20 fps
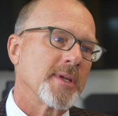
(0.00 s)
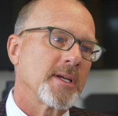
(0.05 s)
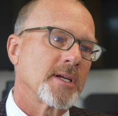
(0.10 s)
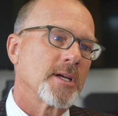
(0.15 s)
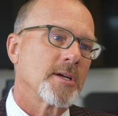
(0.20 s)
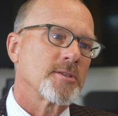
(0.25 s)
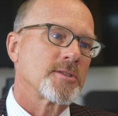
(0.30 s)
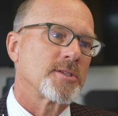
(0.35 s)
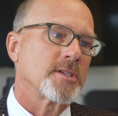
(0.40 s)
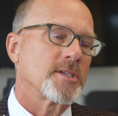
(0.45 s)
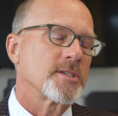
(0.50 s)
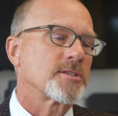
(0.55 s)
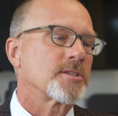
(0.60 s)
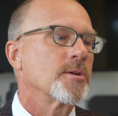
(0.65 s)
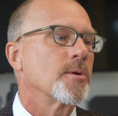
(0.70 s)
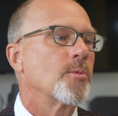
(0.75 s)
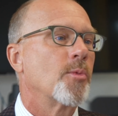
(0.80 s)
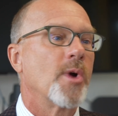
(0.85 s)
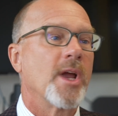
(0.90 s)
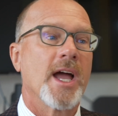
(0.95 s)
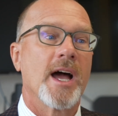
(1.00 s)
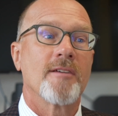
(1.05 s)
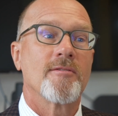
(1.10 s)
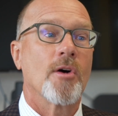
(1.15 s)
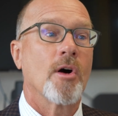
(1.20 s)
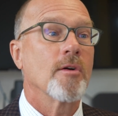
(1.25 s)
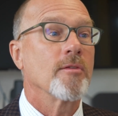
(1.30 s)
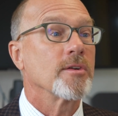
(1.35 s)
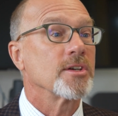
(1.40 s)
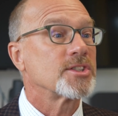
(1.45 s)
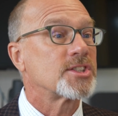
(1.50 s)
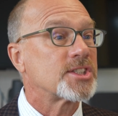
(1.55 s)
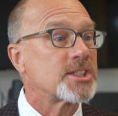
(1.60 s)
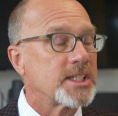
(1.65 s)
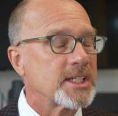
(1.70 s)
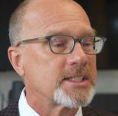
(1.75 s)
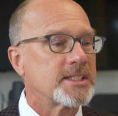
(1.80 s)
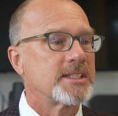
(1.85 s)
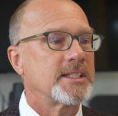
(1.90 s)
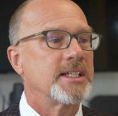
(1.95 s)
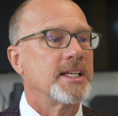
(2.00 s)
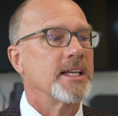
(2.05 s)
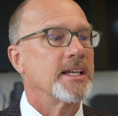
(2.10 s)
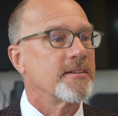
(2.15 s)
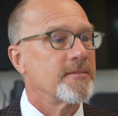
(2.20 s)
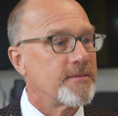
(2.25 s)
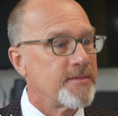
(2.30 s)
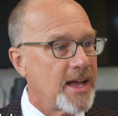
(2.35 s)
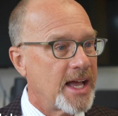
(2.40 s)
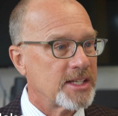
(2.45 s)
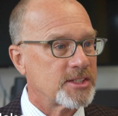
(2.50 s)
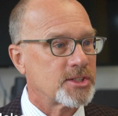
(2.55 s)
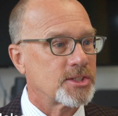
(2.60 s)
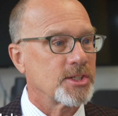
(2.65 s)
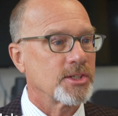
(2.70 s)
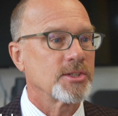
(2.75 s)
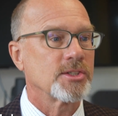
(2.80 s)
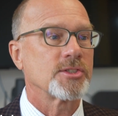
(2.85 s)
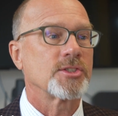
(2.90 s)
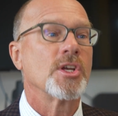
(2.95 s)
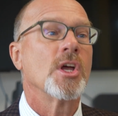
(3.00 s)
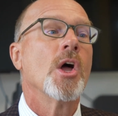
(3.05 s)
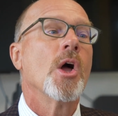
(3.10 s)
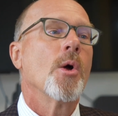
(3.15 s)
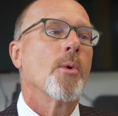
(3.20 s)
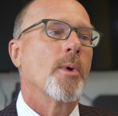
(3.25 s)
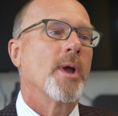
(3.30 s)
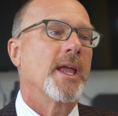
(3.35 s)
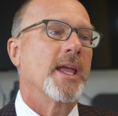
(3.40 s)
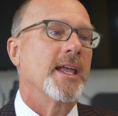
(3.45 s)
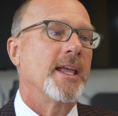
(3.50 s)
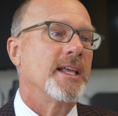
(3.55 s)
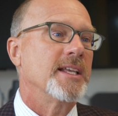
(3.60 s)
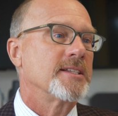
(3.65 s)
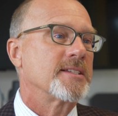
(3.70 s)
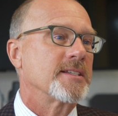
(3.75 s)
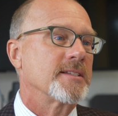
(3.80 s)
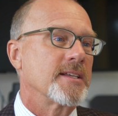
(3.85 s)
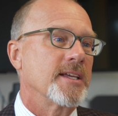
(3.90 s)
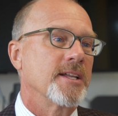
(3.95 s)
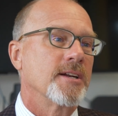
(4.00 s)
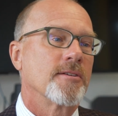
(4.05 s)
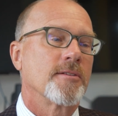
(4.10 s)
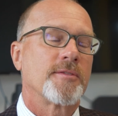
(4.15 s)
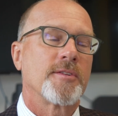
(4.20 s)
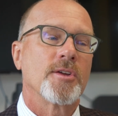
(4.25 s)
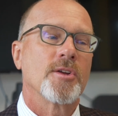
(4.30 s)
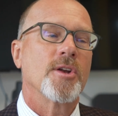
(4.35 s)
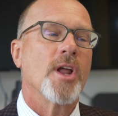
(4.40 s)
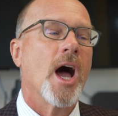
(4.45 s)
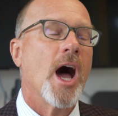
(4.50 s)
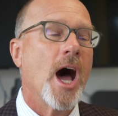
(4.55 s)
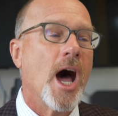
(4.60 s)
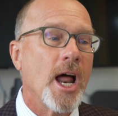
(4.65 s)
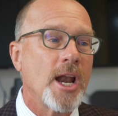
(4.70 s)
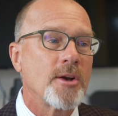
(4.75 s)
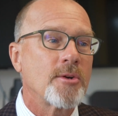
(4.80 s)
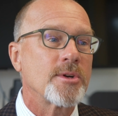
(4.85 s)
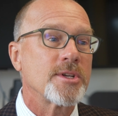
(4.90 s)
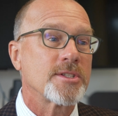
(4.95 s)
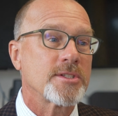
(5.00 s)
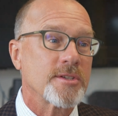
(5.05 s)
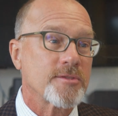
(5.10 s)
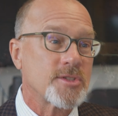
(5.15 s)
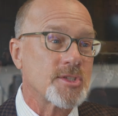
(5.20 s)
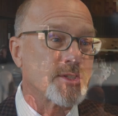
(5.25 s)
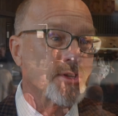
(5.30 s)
ecosystem. We have over 60 investors. He's interviewed hundreds of